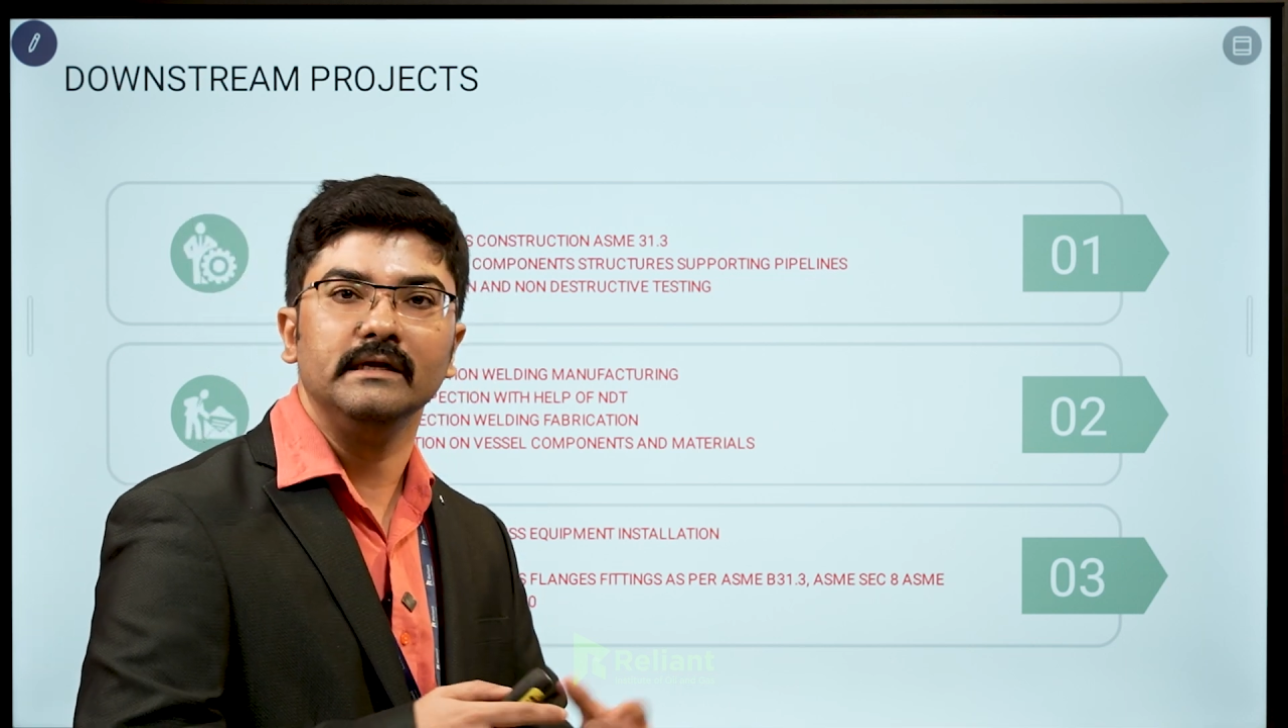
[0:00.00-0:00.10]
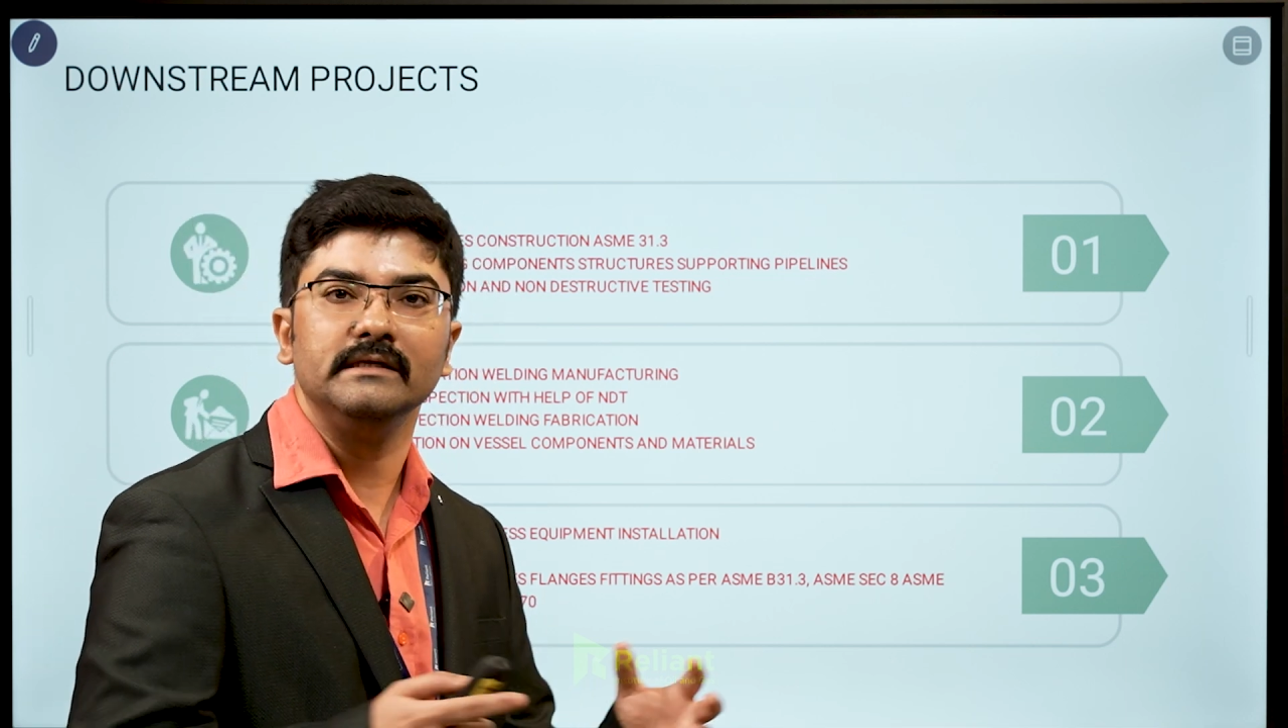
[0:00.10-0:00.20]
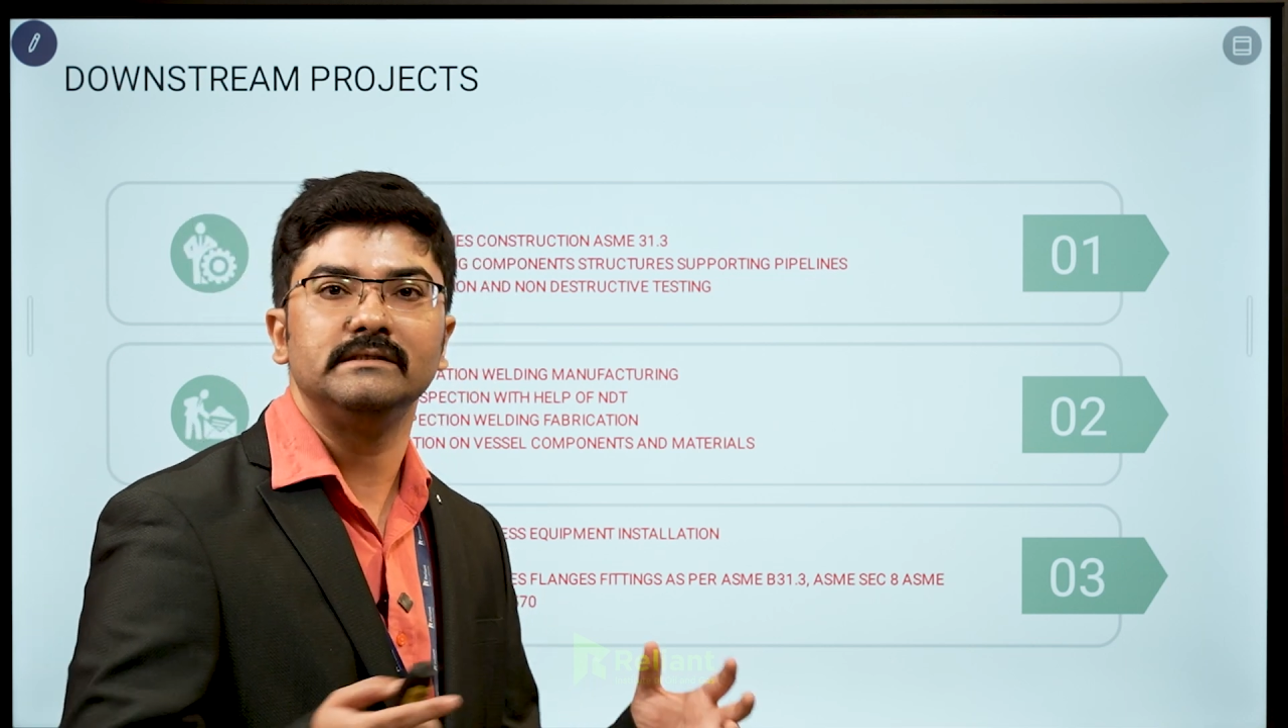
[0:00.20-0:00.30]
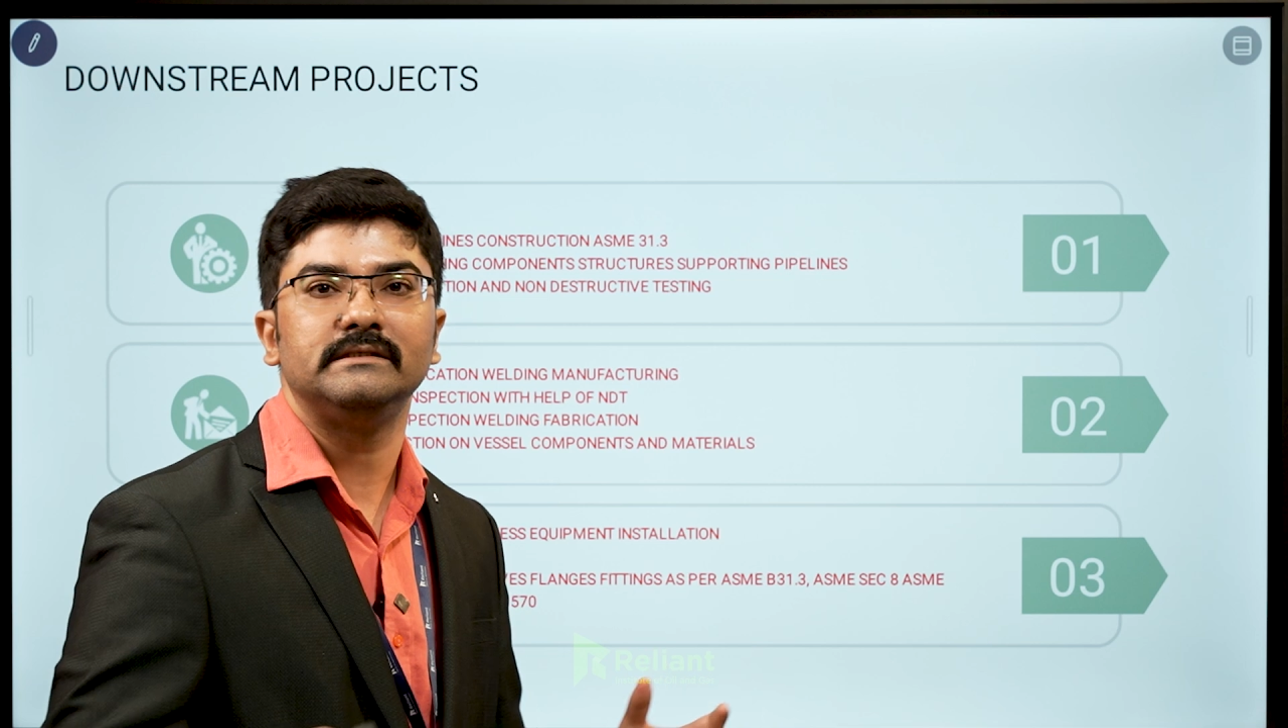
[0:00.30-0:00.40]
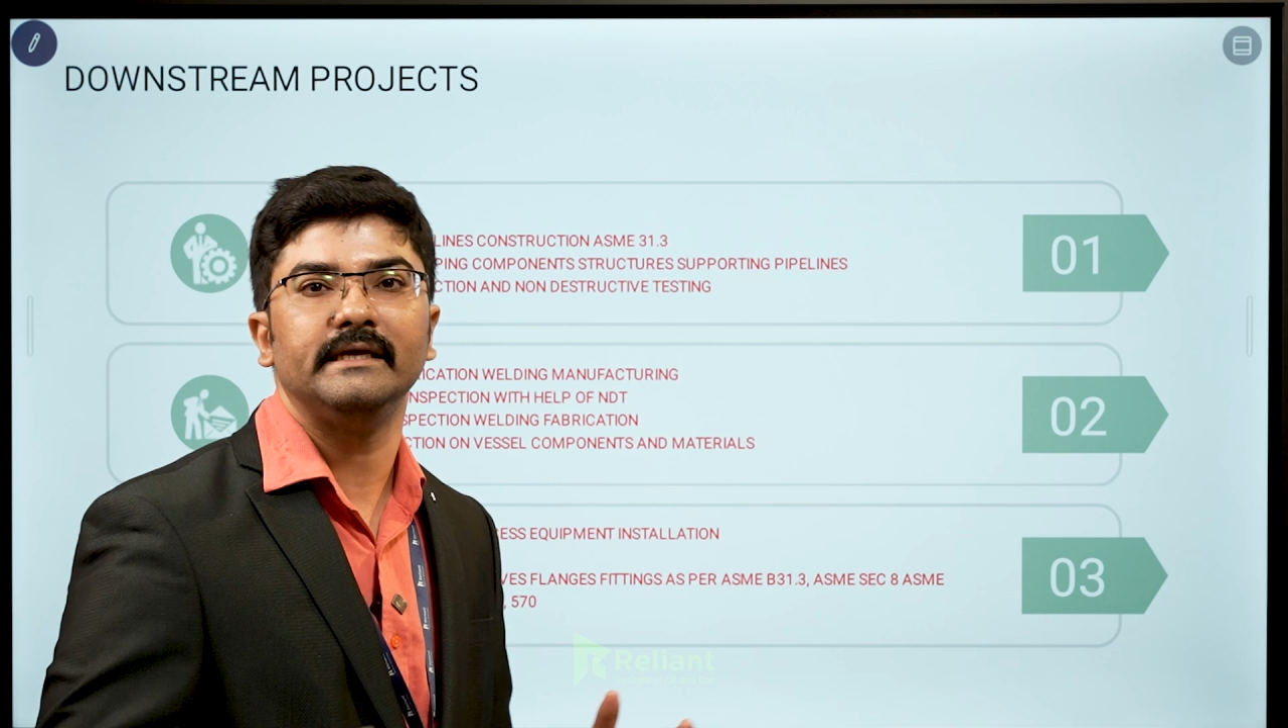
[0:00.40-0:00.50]

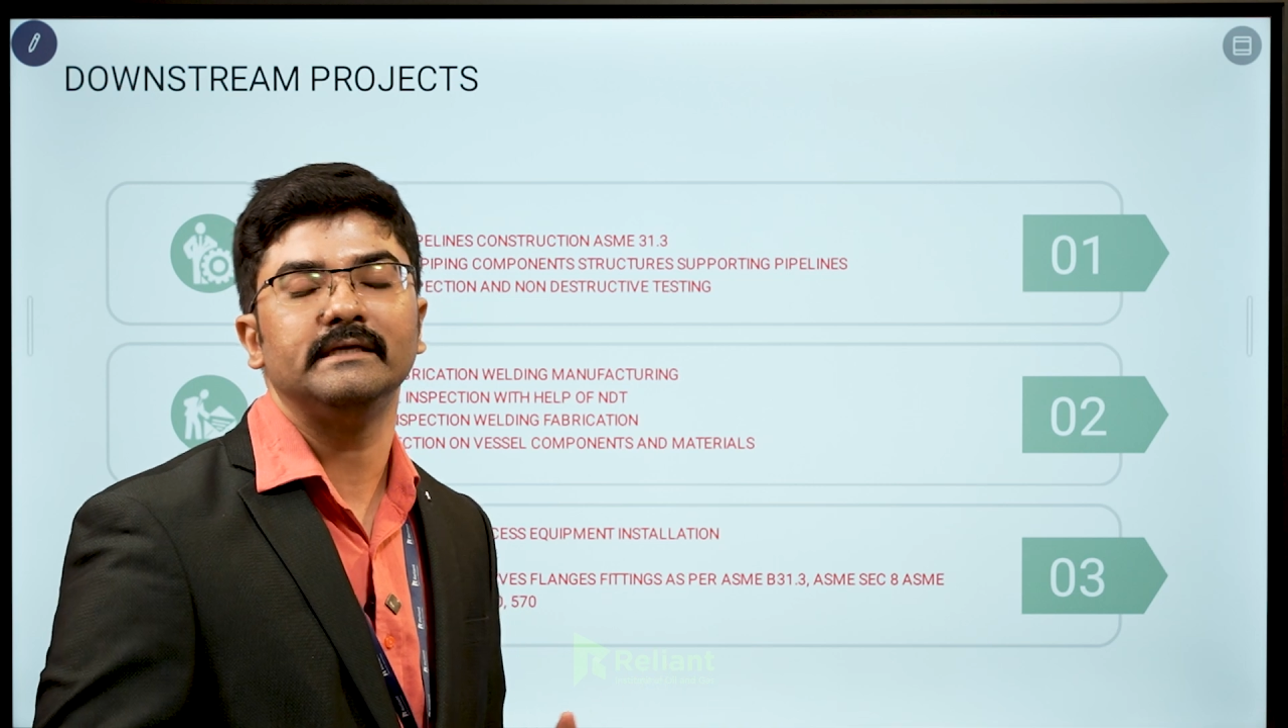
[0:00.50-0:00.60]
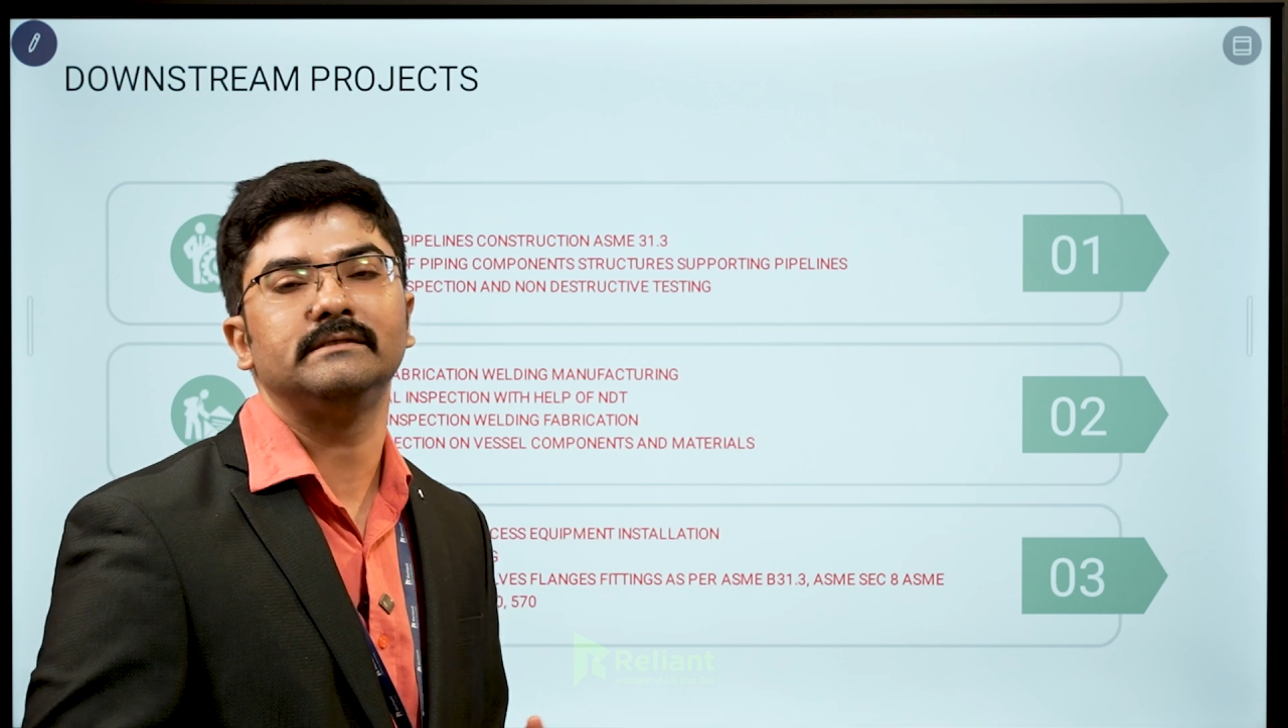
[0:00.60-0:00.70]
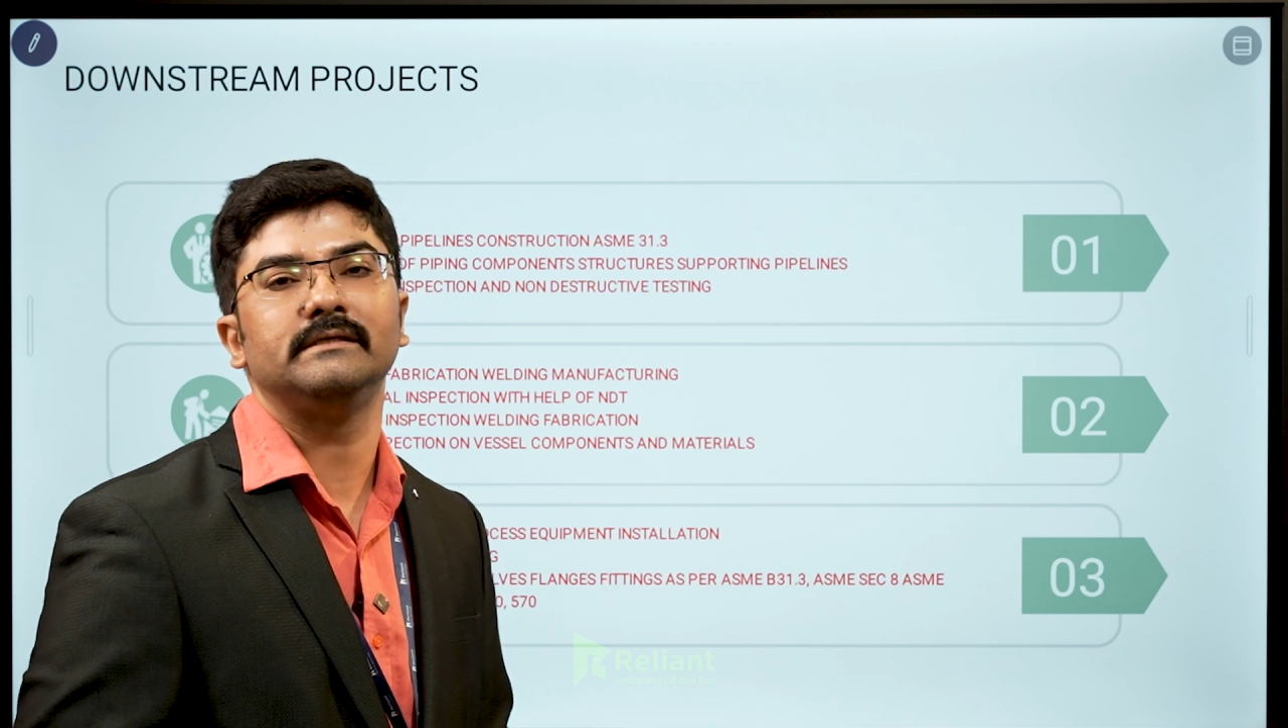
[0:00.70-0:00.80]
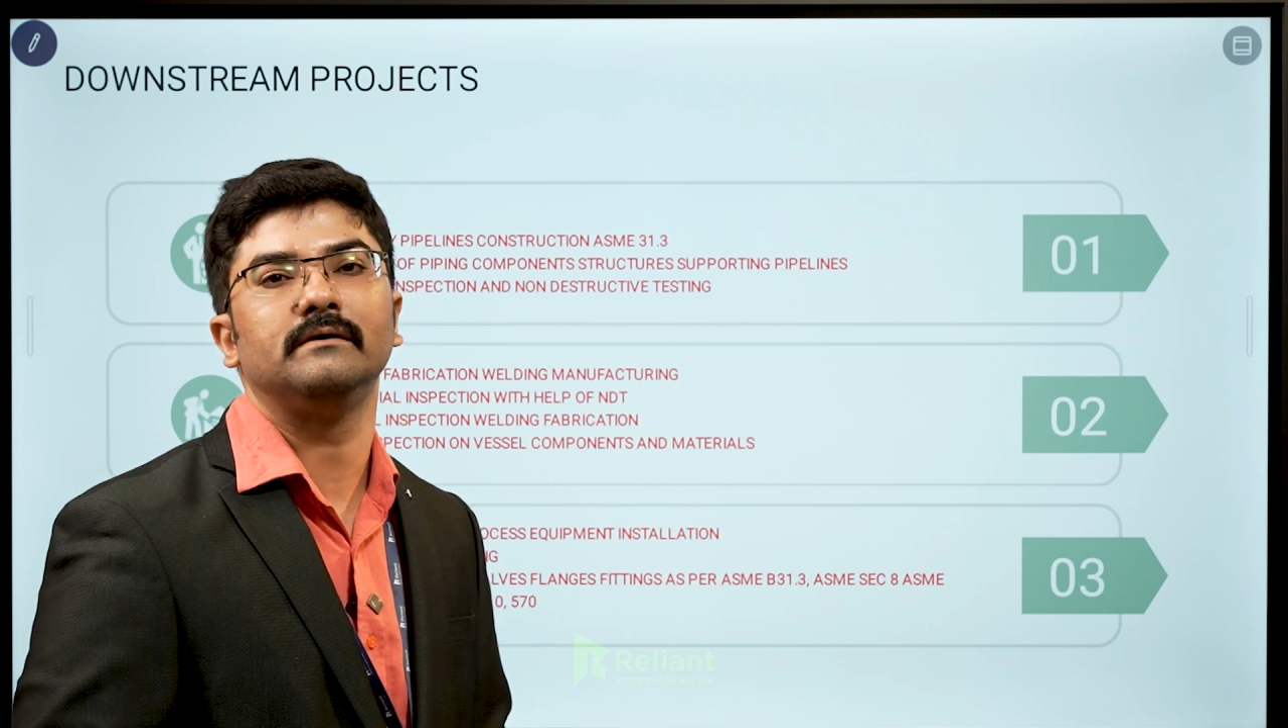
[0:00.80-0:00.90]
these things,